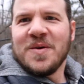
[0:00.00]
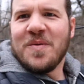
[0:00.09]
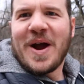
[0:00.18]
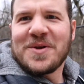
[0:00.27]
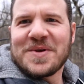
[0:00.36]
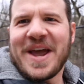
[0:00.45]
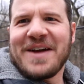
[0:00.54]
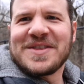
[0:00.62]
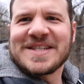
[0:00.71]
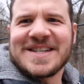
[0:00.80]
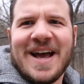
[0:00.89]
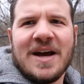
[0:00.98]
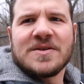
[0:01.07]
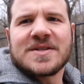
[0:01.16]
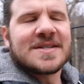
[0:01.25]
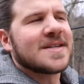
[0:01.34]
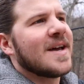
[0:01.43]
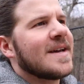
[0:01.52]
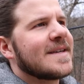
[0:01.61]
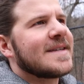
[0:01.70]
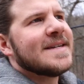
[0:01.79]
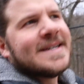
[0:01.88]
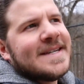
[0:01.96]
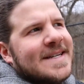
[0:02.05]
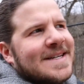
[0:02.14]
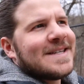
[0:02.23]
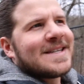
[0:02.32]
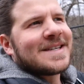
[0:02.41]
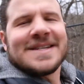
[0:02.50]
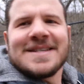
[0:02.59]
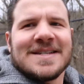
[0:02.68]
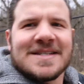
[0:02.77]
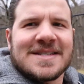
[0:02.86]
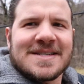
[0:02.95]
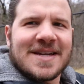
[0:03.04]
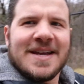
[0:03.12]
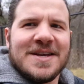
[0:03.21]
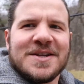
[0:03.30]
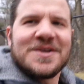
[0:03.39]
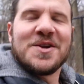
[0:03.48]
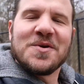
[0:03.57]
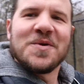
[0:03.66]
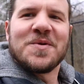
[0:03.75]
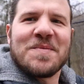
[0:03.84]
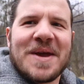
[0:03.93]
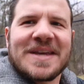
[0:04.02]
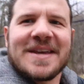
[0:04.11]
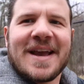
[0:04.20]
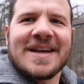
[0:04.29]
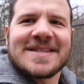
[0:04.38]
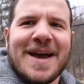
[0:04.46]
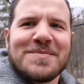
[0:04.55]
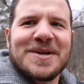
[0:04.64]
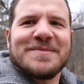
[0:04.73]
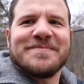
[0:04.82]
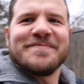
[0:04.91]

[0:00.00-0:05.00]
why do we have this now? And she's like, because I just knew it would make you guys happy.